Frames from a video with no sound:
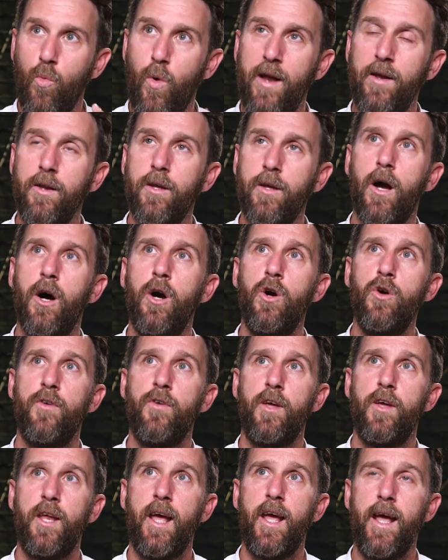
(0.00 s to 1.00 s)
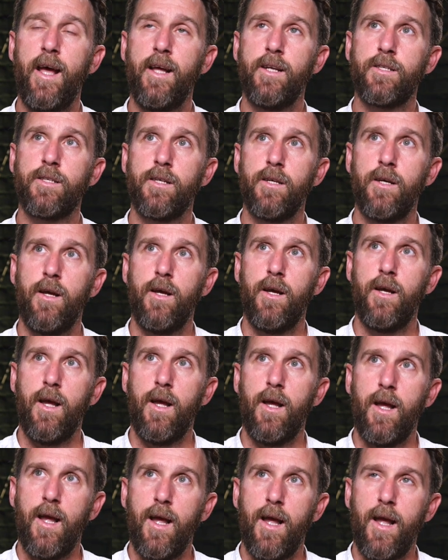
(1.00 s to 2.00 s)
When COVID hit,
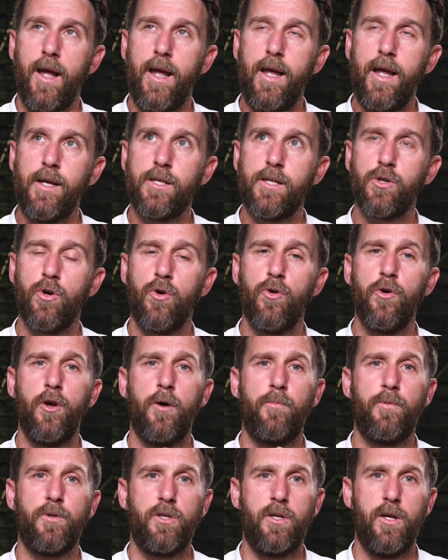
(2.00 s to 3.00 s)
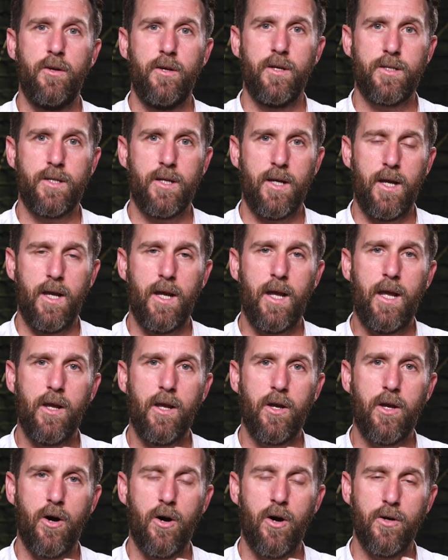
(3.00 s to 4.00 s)
he saw an opportunity.
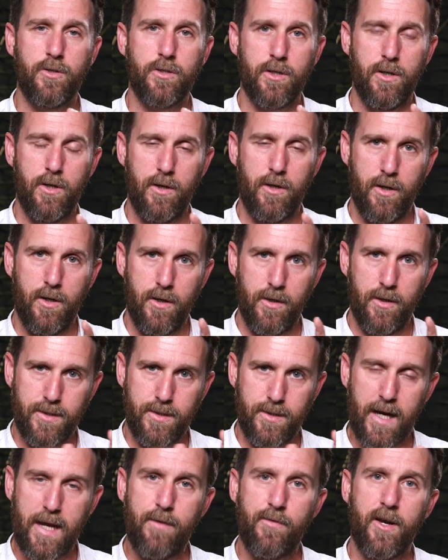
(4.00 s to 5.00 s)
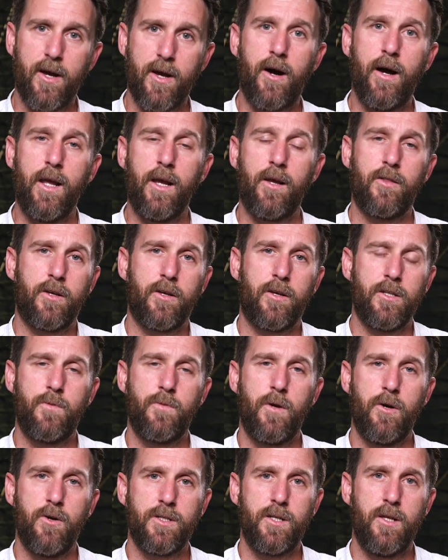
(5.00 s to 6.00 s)
He got David Icke, the
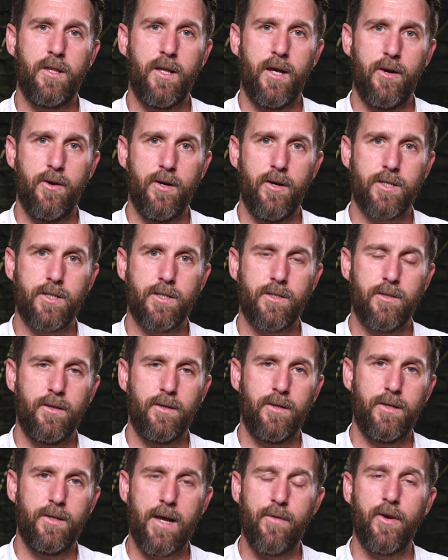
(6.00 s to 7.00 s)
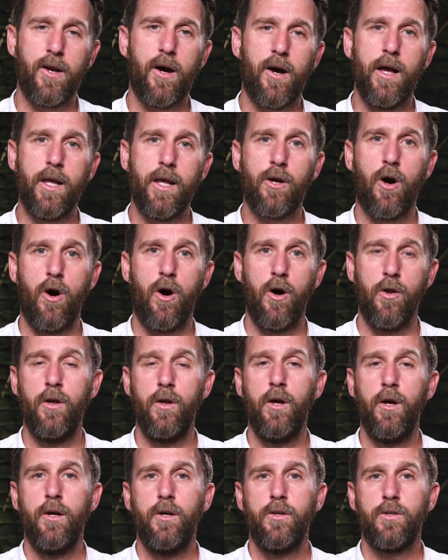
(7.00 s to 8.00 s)
conspiracy theorist David Icke,
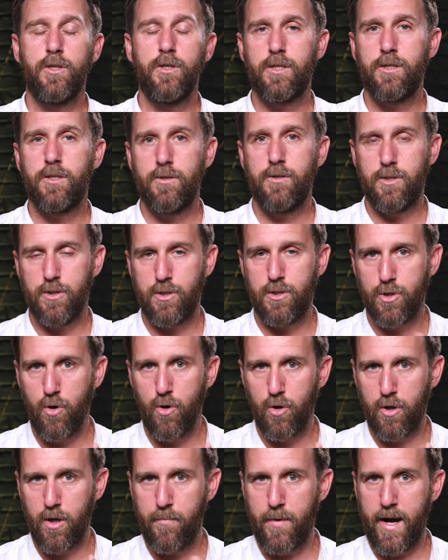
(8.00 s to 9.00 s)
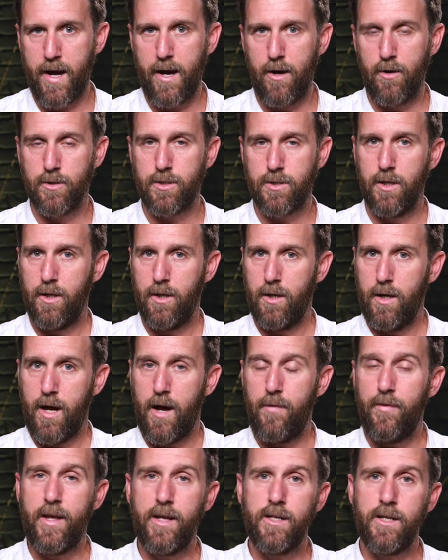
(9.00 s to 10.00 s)
on to, to talk about.
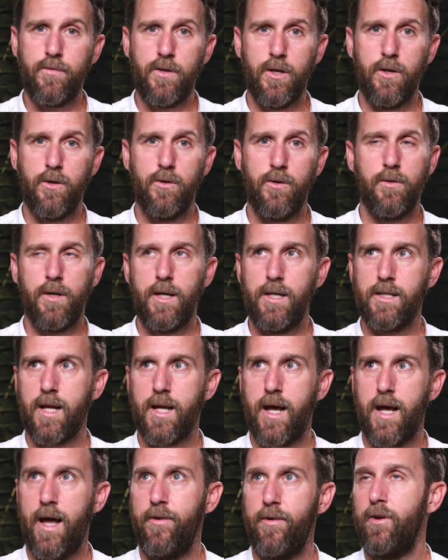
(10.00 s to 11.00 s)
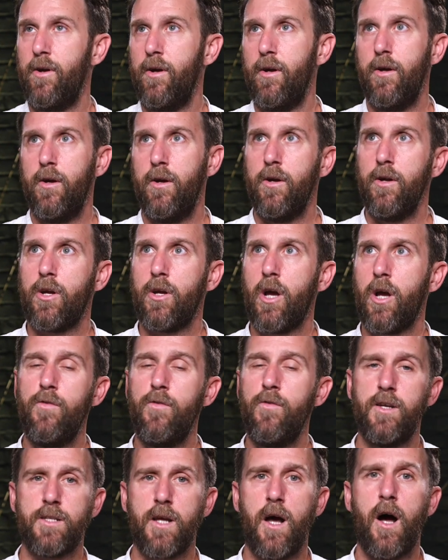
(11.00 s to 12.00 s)
In the interview, he said,
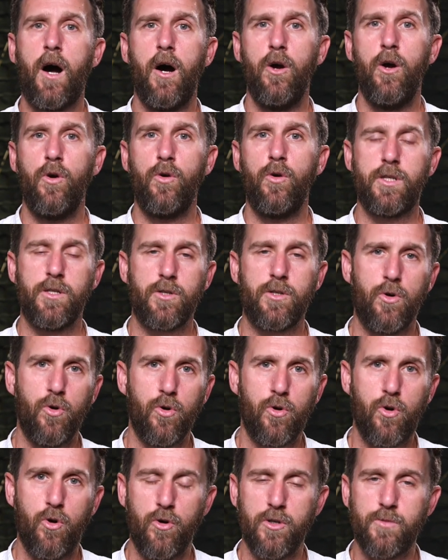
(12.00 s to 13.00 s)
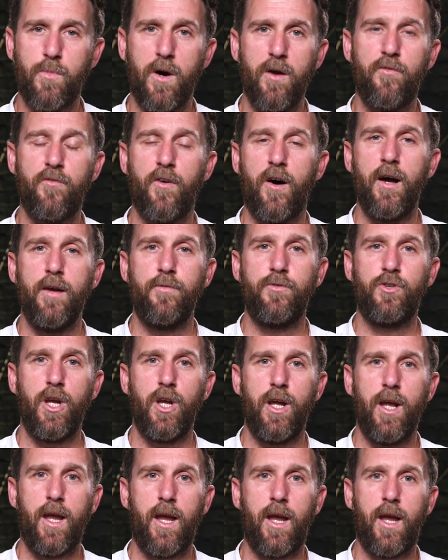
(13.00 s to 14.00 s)
COVID is a hoax, it's all caused by
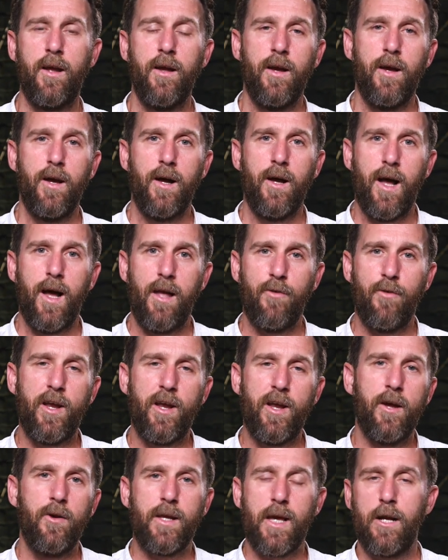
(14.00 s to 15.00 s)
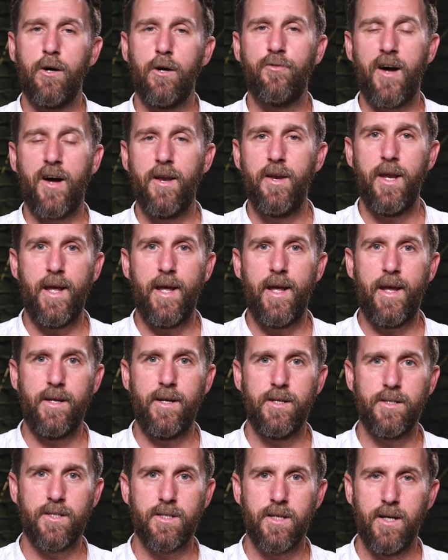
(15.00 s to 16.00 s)
5G. If we don't get off our
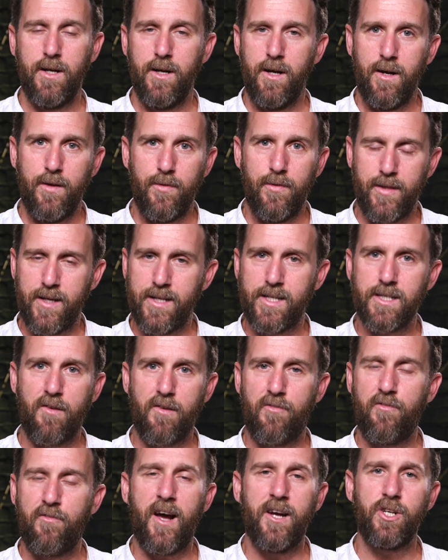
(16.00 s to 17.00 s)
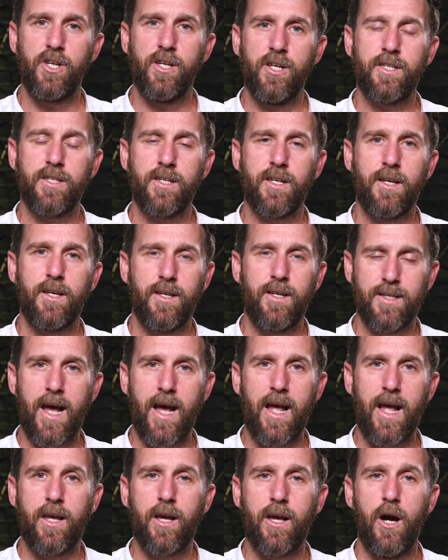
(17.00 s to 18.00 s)
knees, this is a fascist
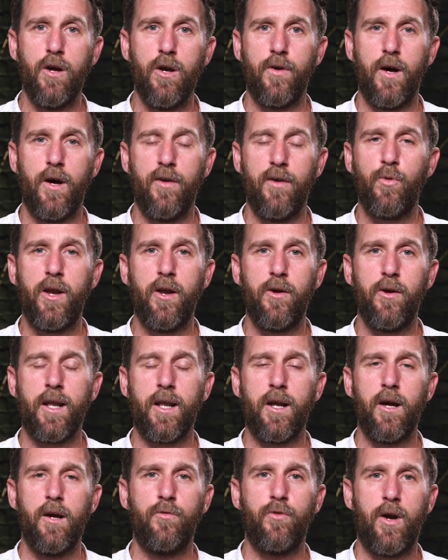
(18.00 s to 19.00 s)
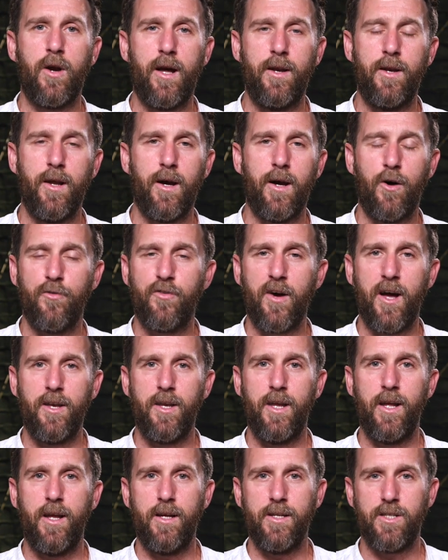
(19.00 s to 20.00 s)
takeover. If we don't get over our, off our
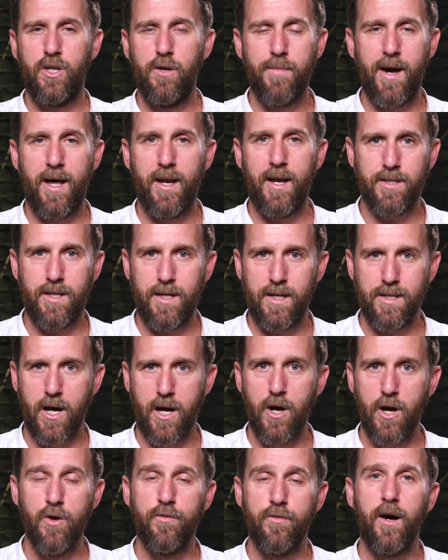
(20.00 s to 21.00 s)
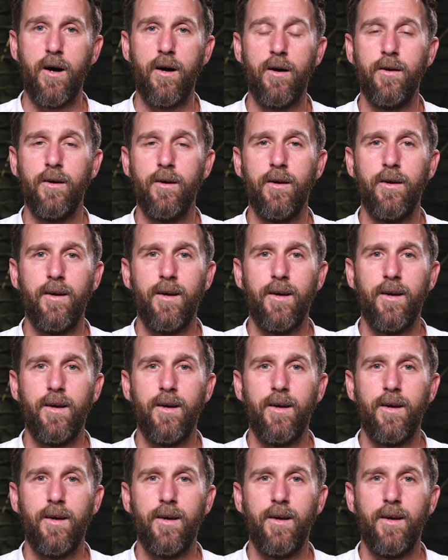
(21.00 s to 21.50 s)
knees, humanity is over.